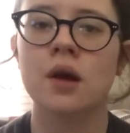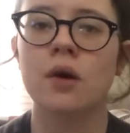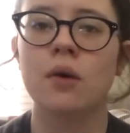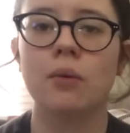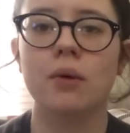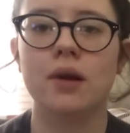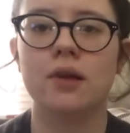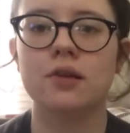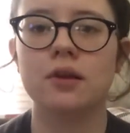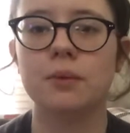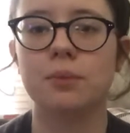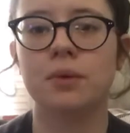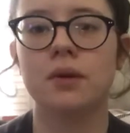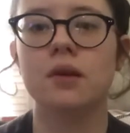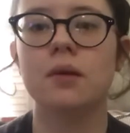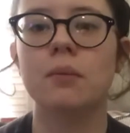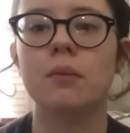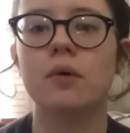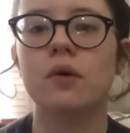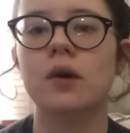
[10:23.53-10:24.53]
wakes up in the
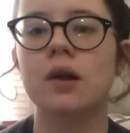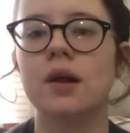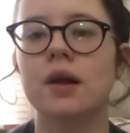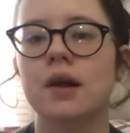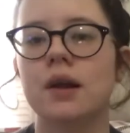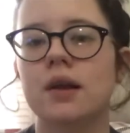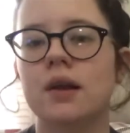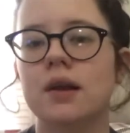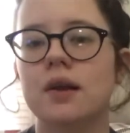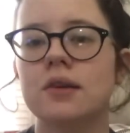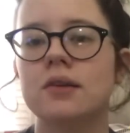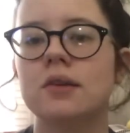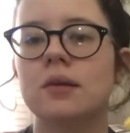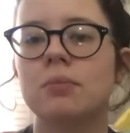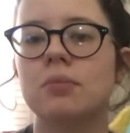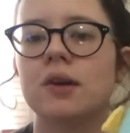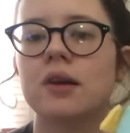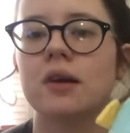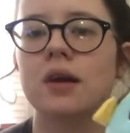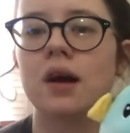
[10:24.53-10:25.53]
morning and he has
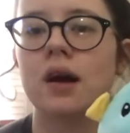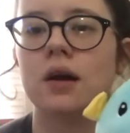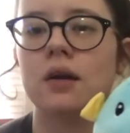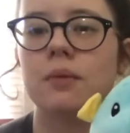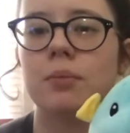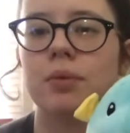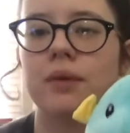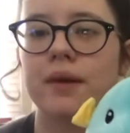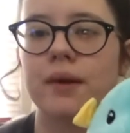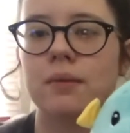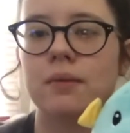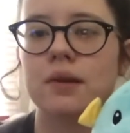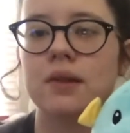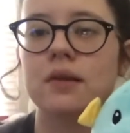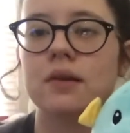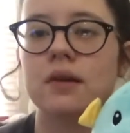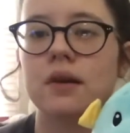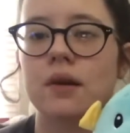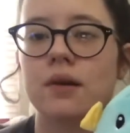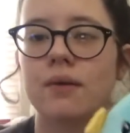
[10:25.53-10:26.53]
something to kind of play with
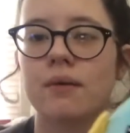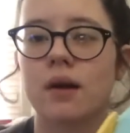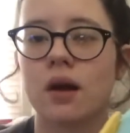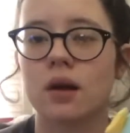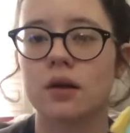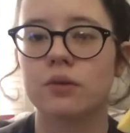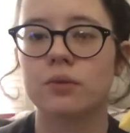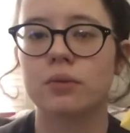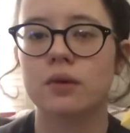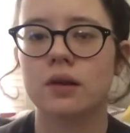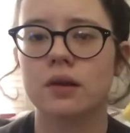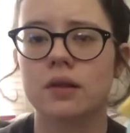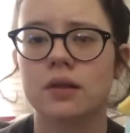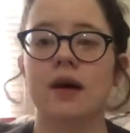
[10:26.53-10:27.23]
and interact with.